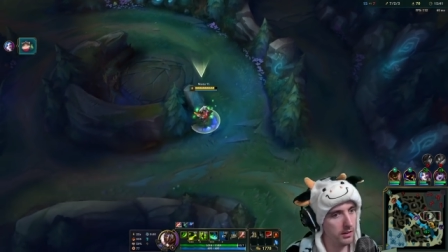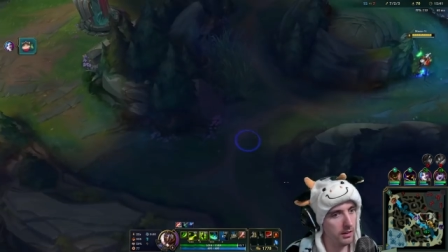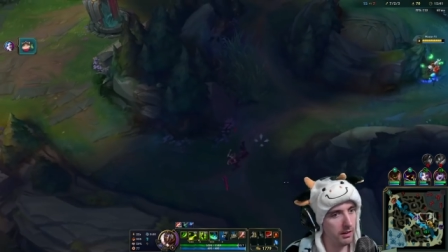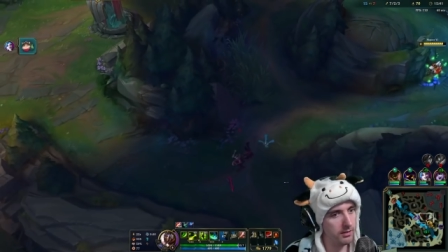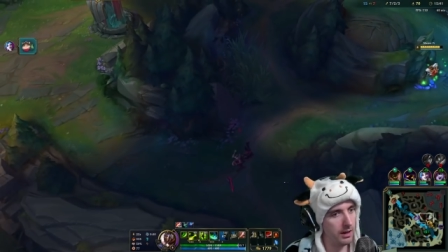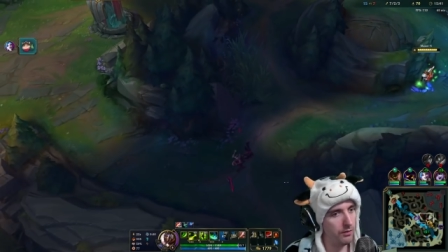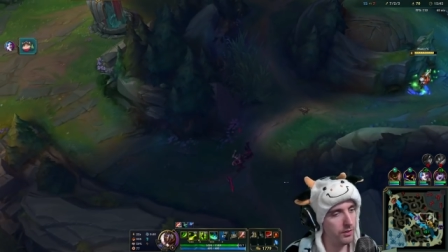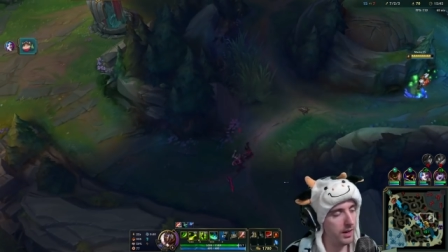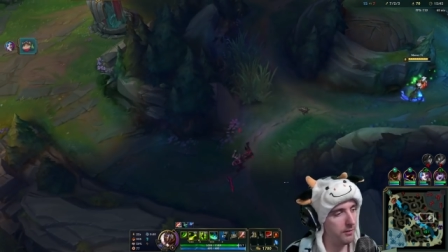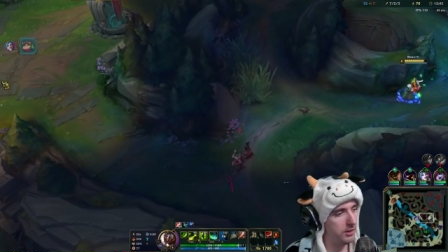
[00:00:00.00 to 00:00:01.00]
less alpha
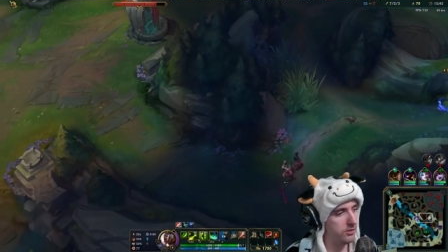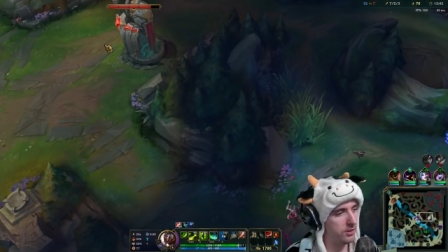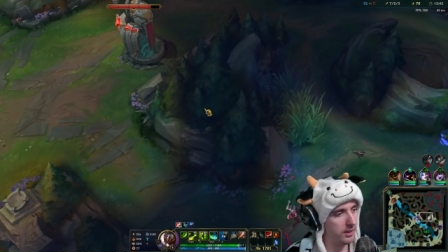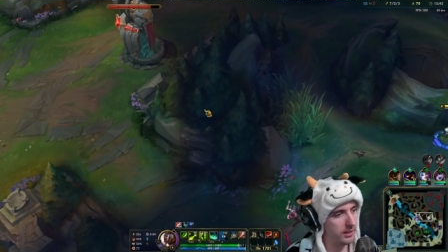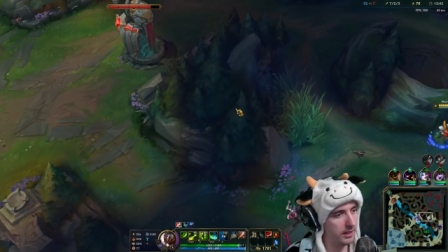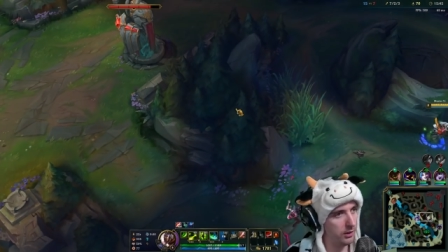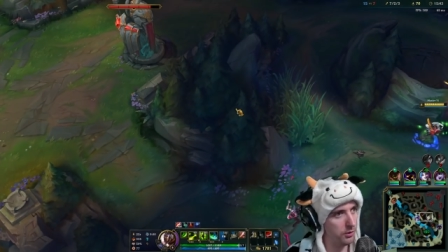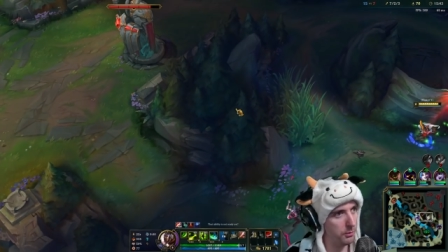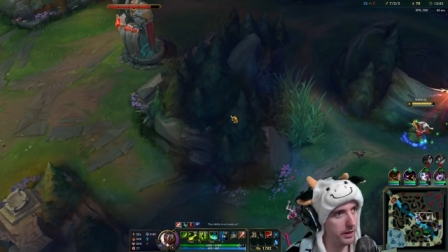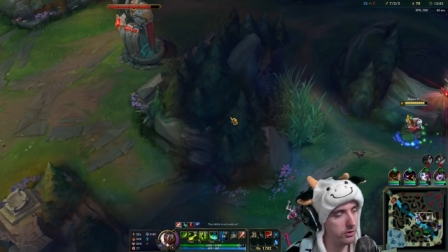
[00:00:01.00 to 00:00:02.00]
damage. Like, they killed
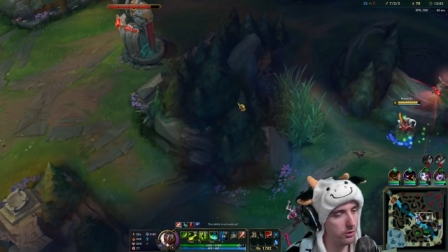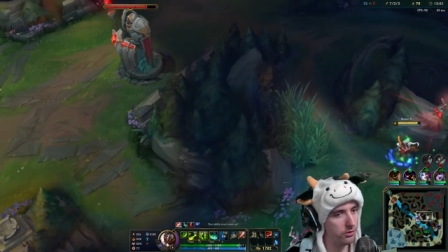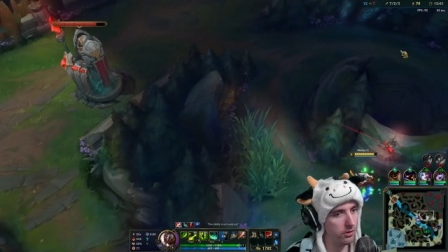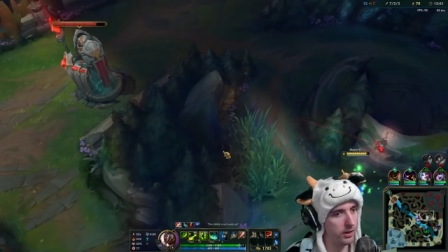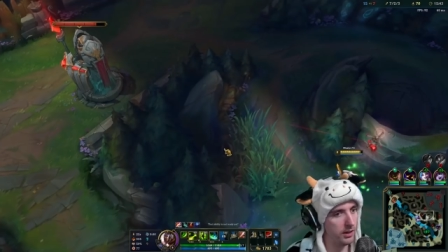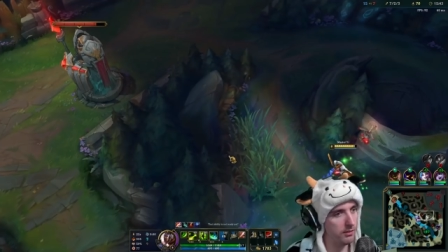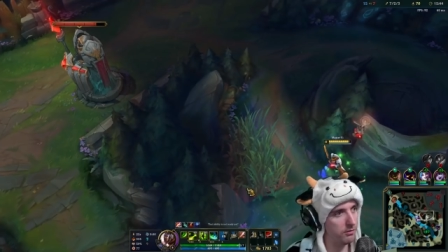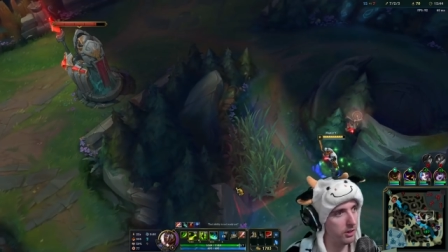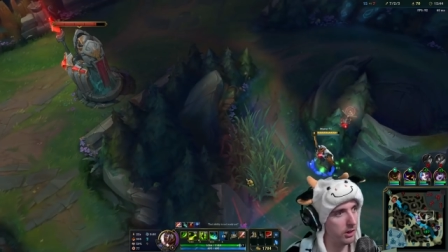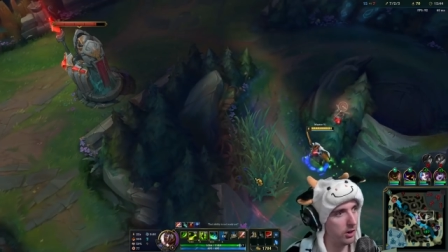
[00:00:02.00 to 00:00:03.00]
the ratios on it
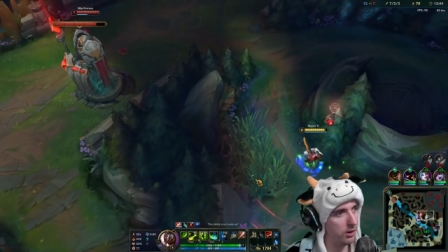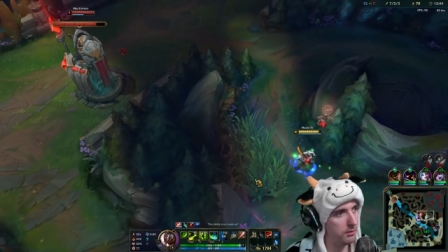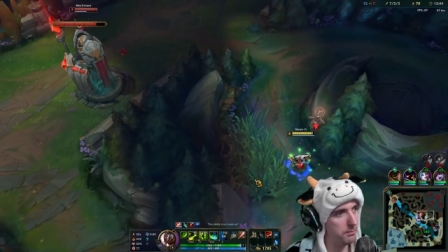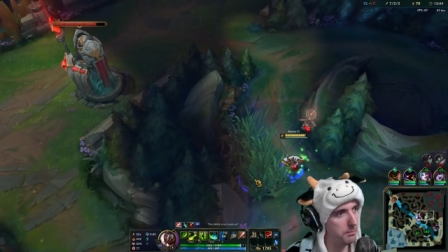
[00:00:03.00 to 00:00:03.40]
really hard.